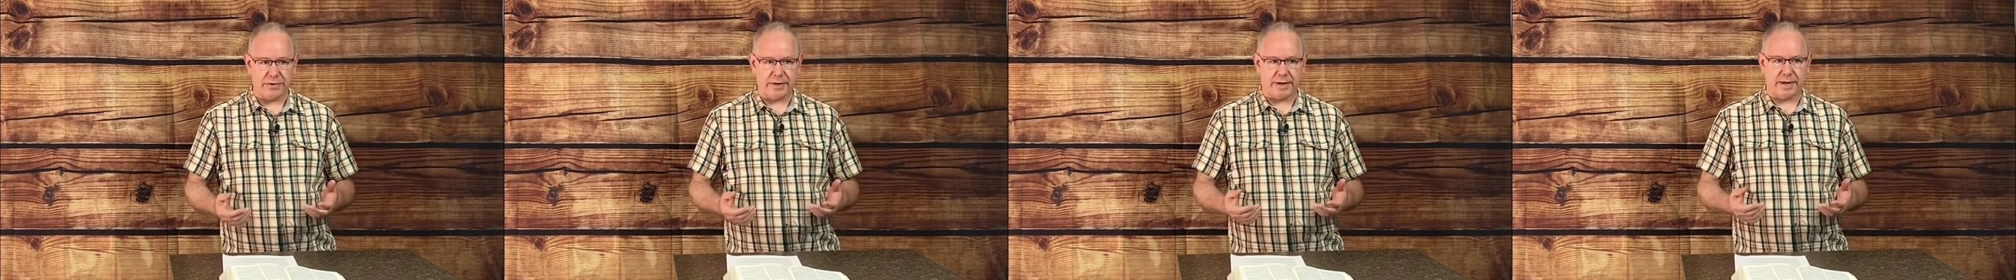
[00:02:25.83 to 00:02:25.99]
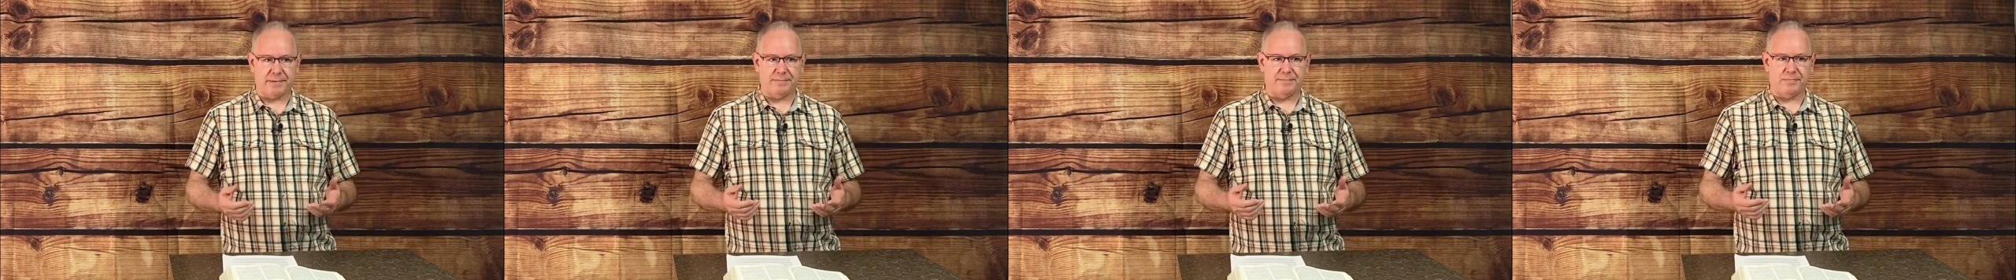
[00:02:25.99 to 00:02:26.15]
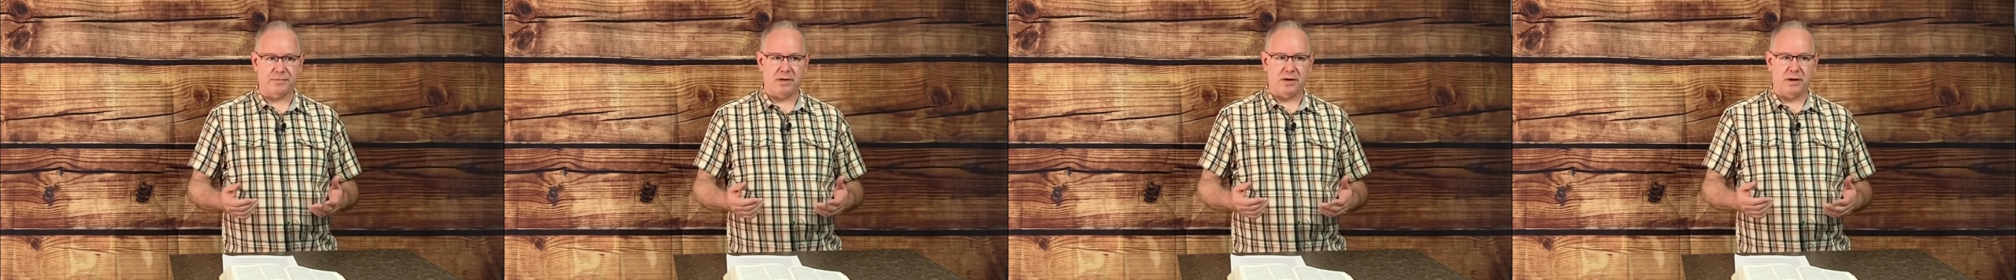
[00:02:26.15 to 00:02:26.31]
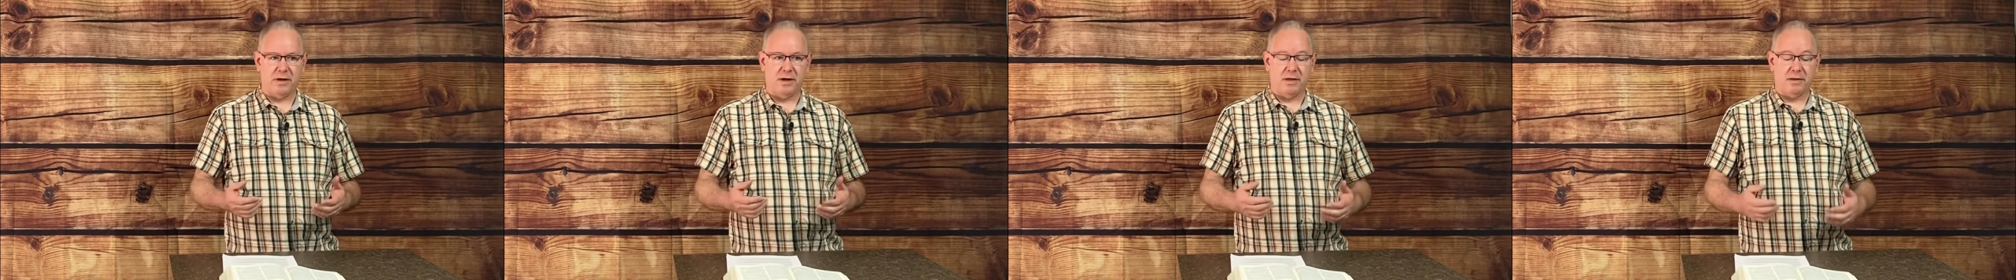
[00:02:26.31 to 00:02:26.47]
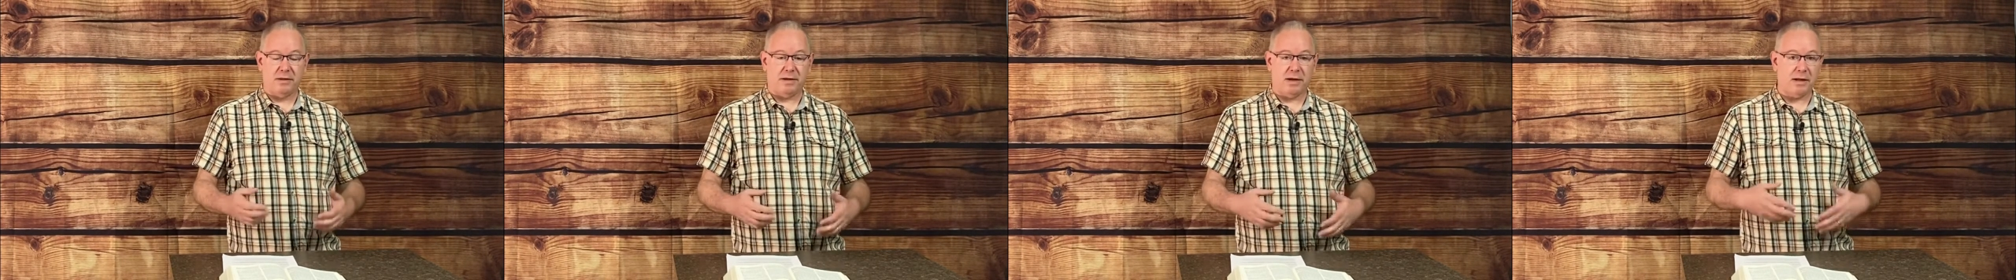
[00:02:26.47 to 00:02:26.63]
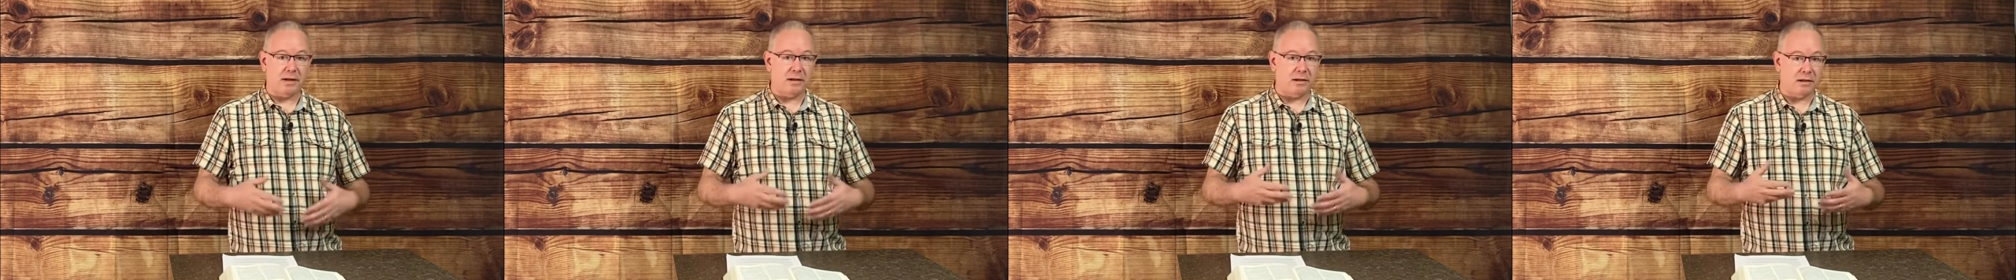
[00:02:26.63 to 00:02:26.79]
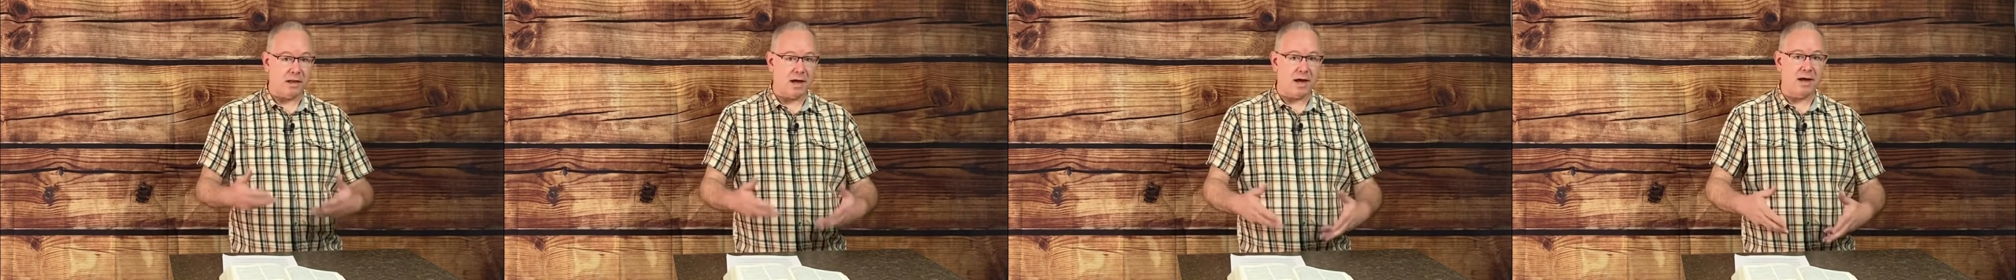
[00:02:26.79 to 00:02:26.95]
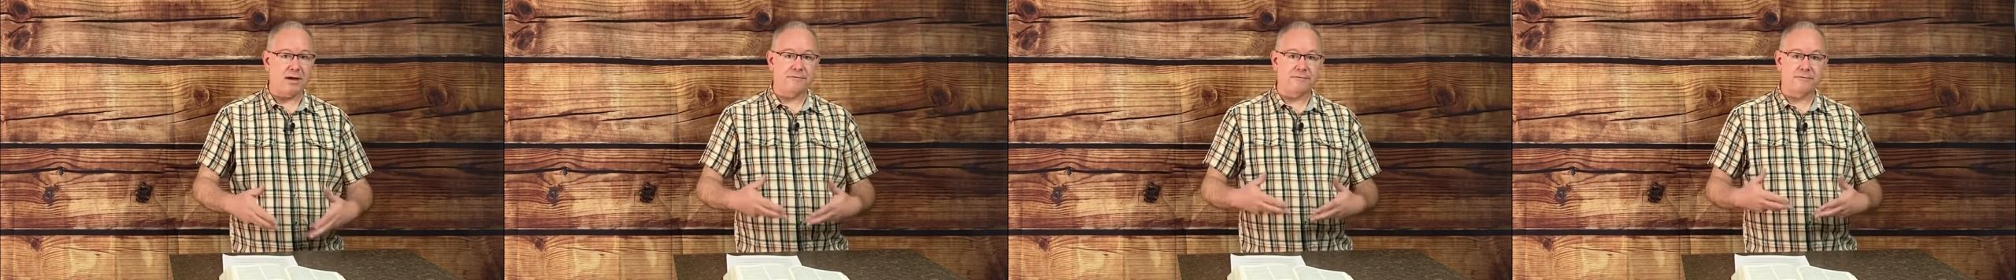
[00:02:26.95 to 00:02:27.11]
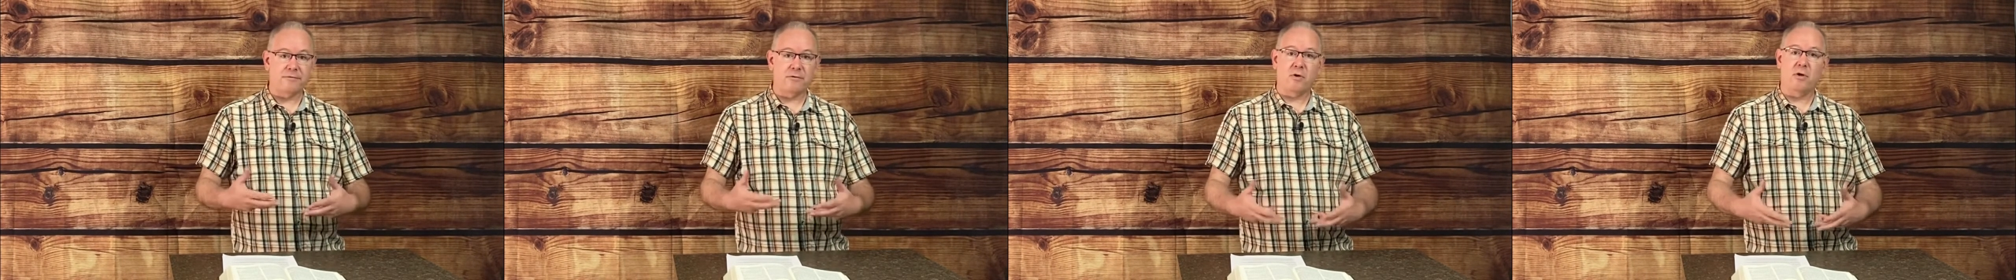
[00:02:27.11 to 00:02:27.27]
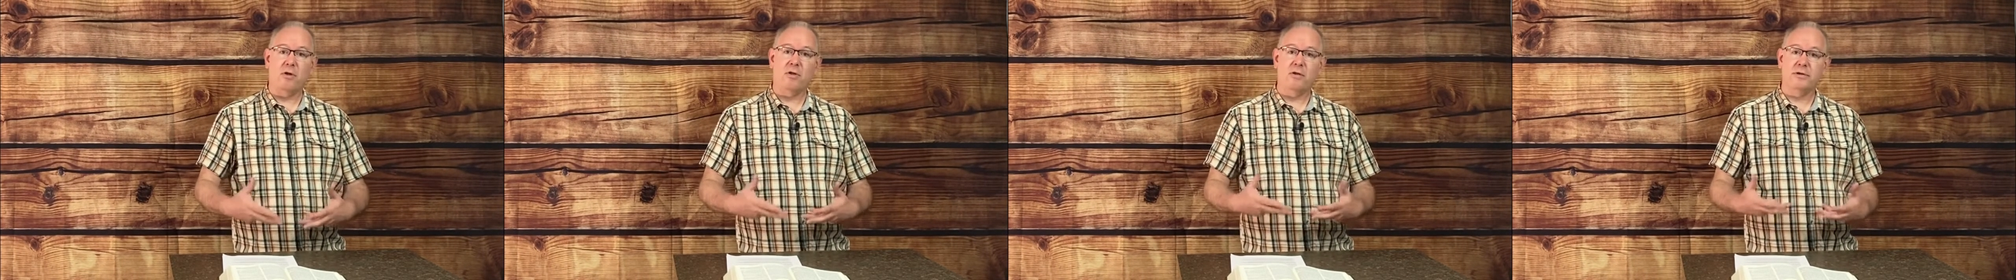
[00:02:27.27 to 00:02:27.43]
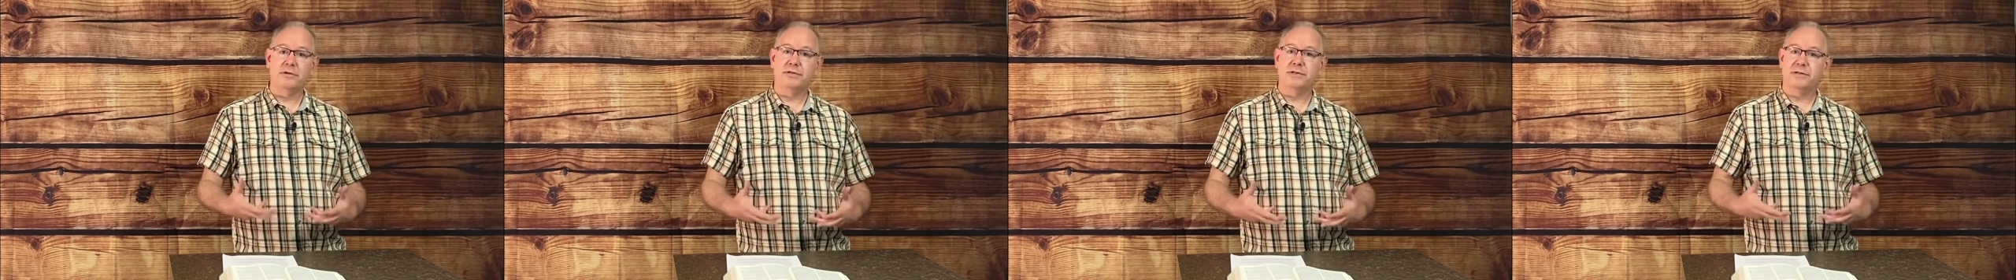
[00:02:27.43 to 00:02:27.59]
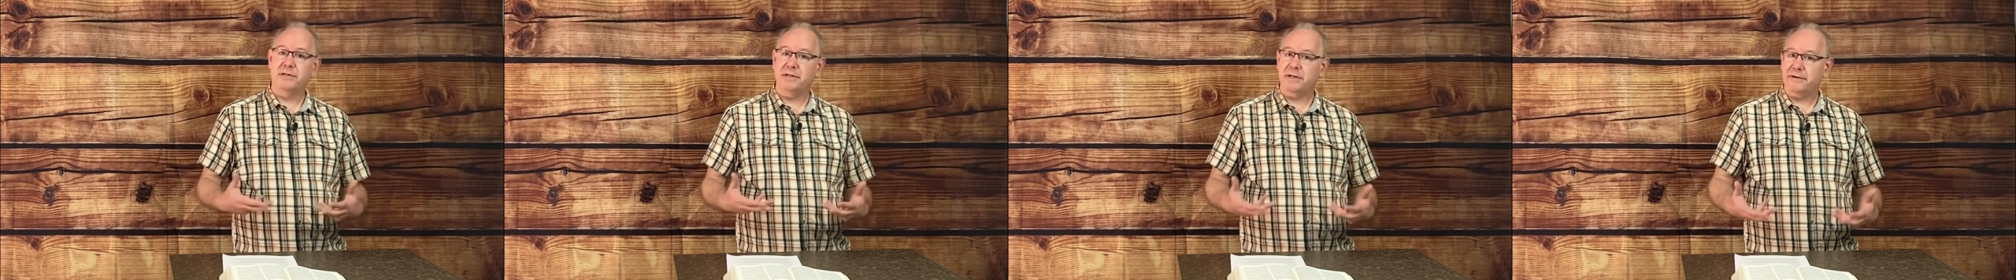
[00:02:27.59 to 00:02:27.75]
that life
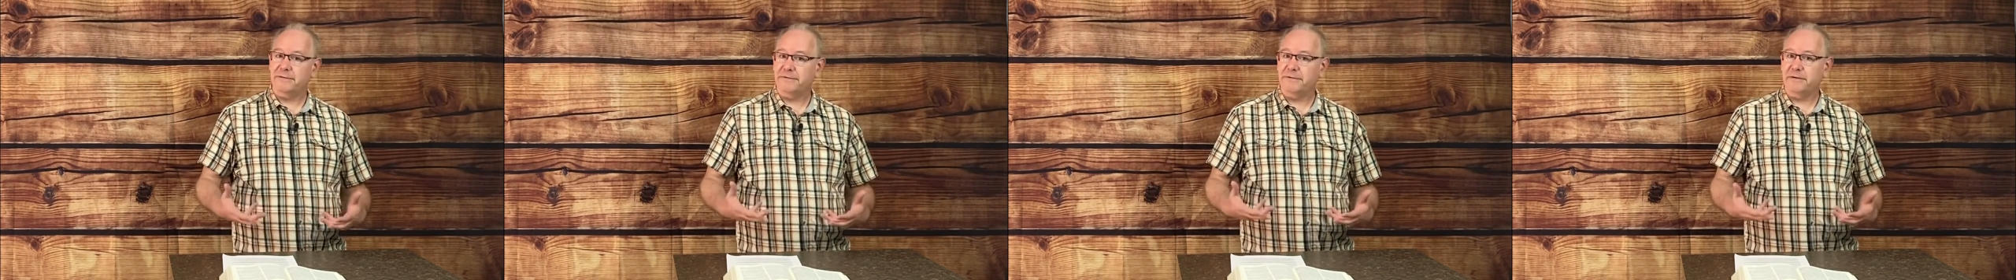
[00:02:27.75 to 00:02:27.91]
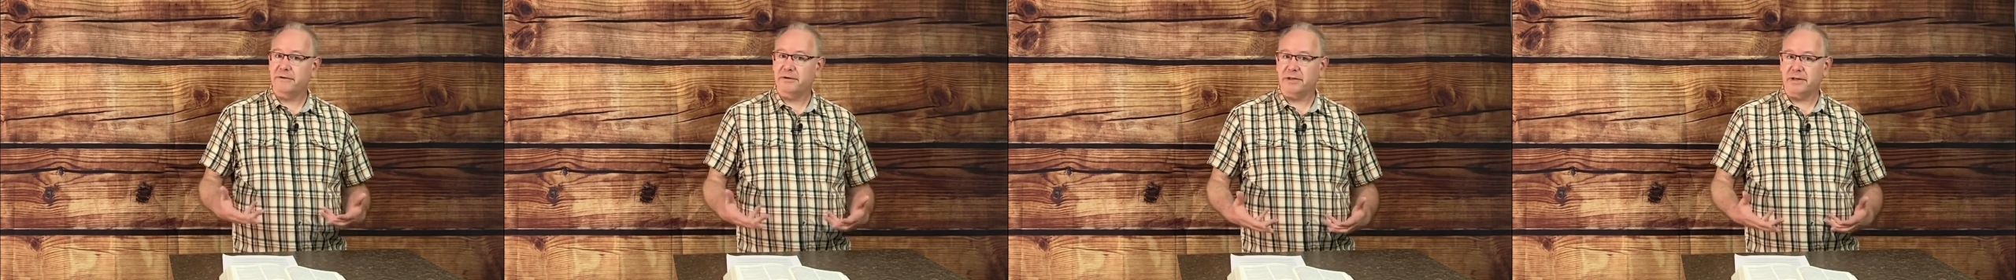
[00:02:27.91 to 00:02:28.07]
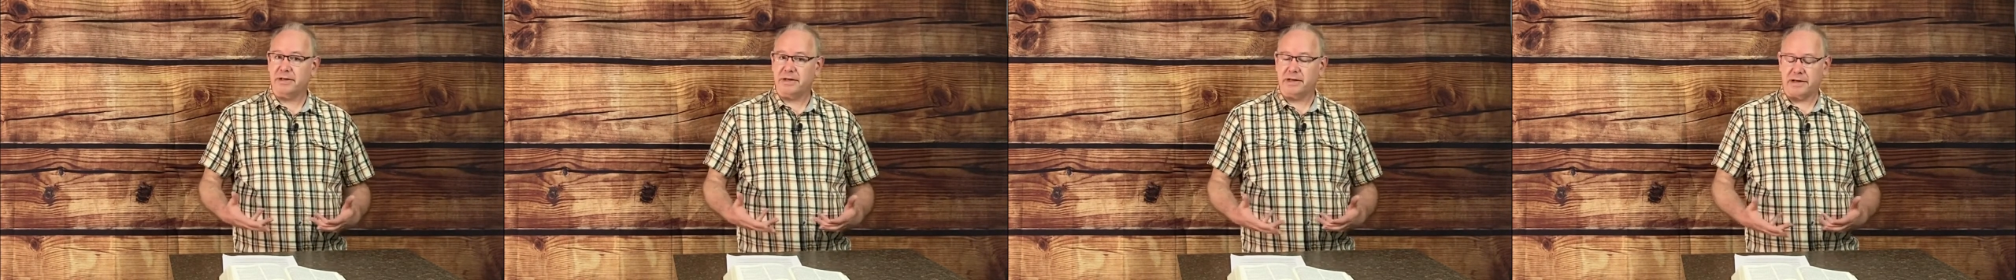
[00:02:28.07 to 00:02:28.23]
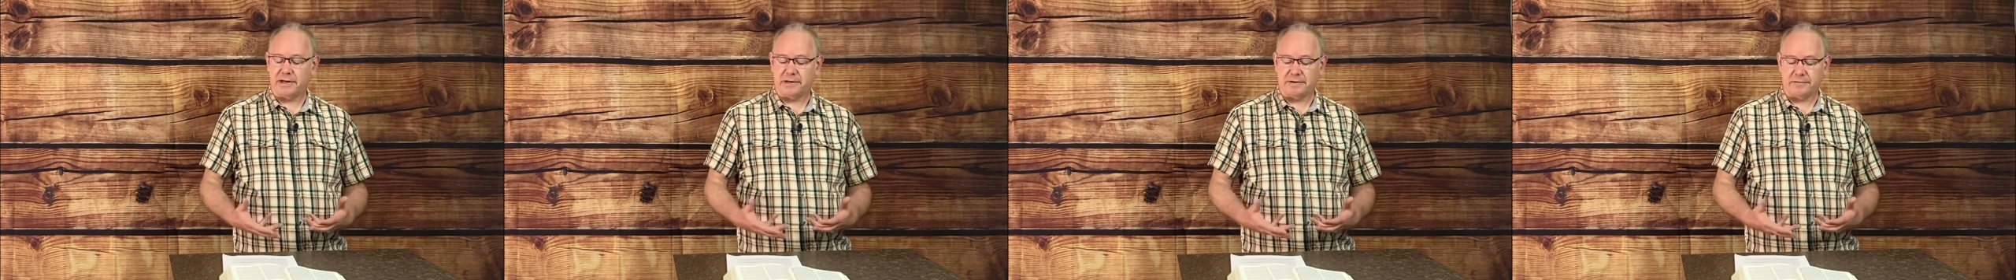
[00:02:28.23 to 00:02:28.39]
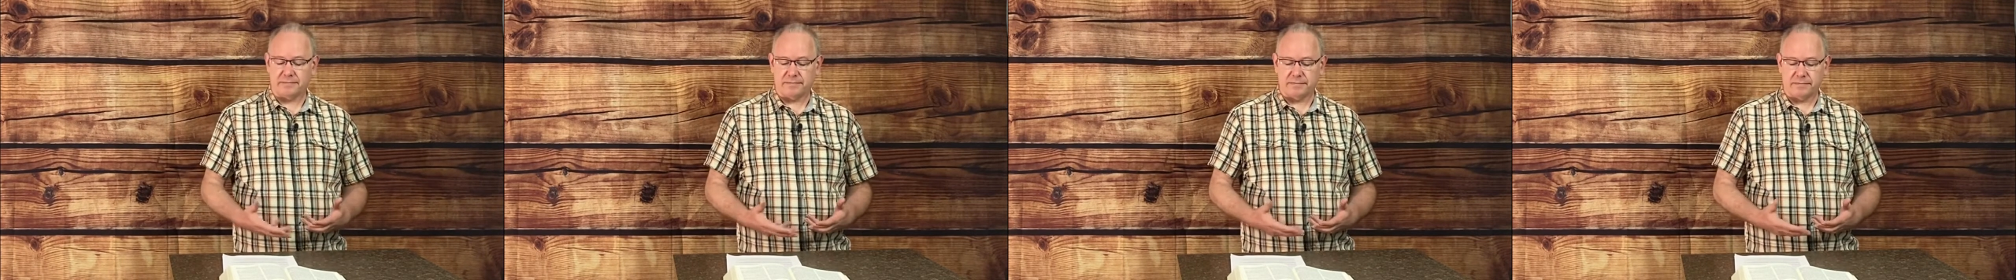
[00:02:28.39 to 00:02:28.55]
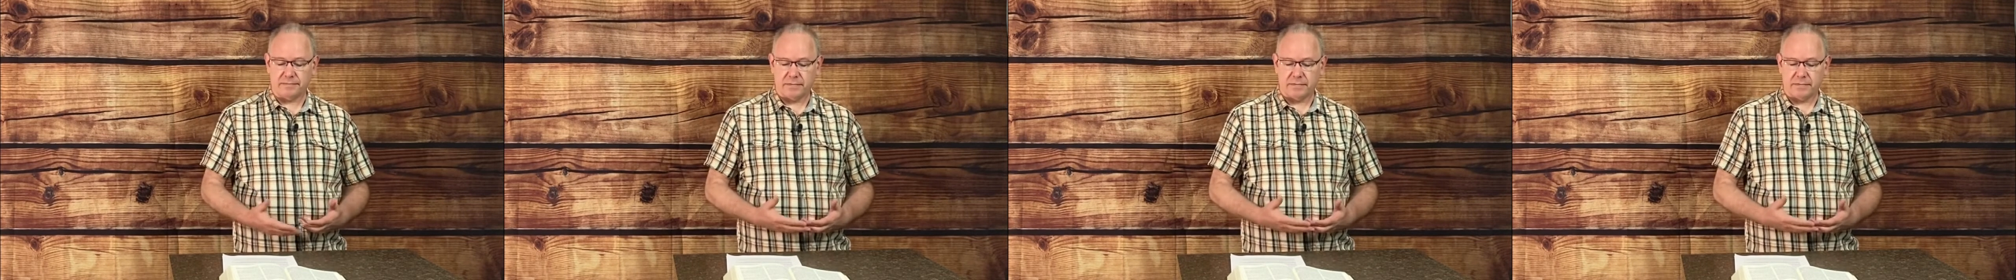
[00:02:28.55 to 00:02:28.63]
rolls differently